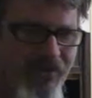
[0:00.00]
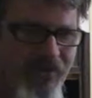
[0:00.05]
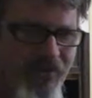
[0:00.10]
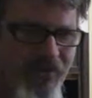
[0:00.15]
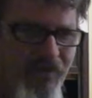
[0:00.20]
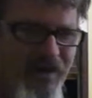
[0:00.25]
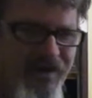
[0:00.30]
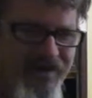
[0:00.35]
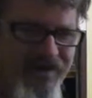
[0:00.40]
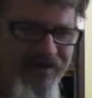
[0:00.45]

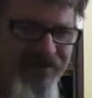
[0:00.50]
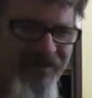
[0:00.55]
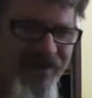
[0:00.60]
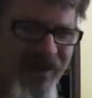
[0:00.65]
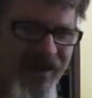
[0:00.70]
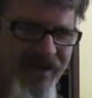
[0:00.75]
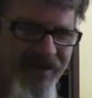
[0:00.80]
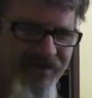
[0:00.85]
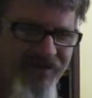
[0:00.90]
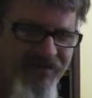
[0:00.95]
when you
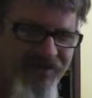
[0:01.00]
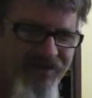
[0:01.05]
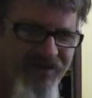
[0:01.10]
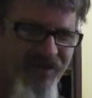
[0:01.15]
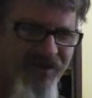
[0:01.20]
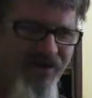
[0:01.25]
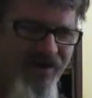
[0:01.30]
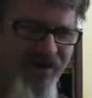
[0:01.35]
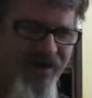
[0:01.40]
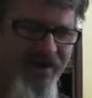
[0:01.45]
say it's
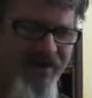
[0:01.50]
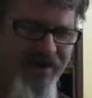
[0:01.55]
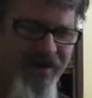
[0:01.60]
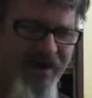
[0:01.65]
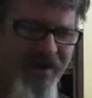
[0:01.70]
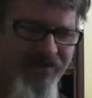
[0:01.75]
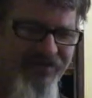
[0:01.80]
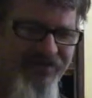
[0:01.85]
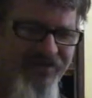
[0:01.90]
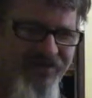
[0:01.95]
died, it
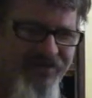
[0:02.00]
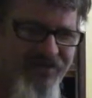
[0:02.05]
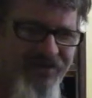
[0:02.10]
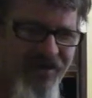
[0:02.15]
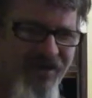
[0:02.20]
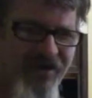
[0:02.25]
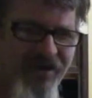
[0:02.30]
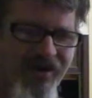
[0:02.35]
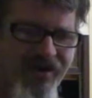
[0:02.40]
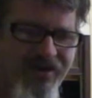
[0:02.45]
hasn't
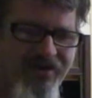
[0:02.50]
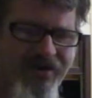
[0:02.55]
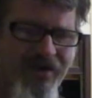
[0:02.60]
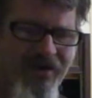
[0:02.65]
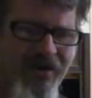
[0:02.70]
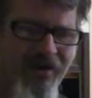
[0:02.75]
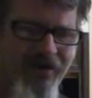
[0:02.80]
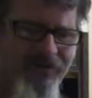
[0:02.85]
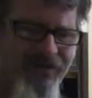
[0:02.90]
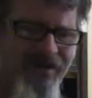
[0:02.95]
died. You
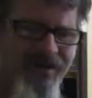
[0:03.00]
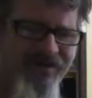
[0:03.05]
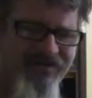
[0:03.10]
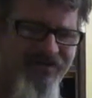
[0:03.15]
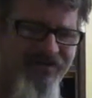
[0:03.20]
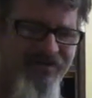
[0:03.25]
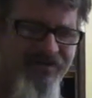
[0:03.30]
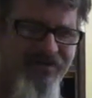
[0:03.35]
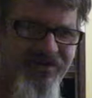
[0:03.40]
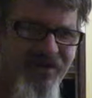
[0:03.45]
know it
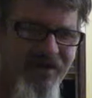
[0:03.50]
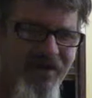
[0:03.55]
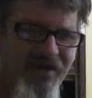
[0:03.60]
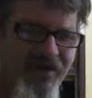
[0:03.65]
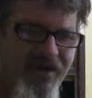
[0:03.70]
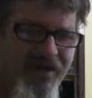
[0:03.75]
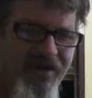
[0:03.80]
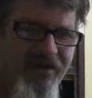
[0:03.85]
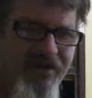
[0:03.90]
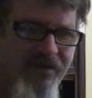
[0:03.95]
hasn't
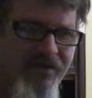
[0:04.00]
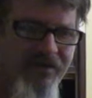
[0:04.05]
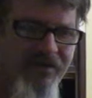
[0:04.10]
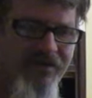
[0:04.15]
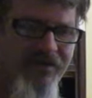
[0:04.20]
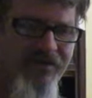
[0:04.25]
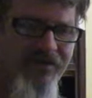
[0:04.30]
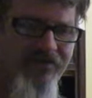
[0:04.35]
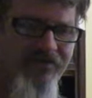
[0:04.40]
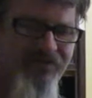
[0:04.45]
died.
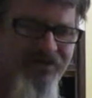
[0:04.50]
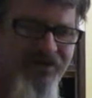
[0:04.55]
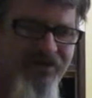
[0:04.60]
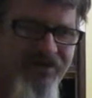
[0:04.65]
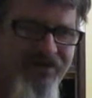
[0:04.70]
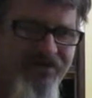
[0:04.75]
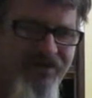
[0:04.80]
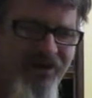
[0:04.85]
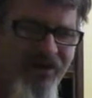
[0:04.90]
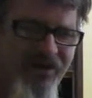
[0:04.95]

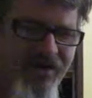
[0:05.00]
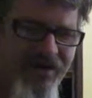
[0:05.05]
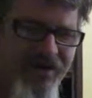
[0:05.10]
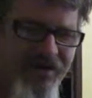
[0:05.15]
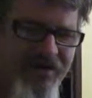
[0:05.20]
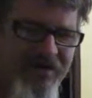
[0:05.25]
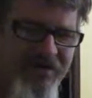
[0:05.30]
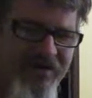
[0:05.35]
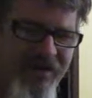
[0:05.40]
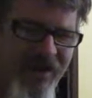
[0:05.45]

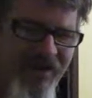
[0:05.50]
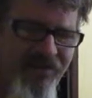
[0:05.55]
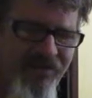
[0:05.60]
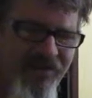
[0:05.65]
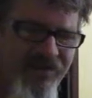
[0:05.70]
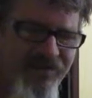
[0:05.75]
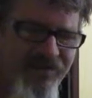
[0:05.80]
Death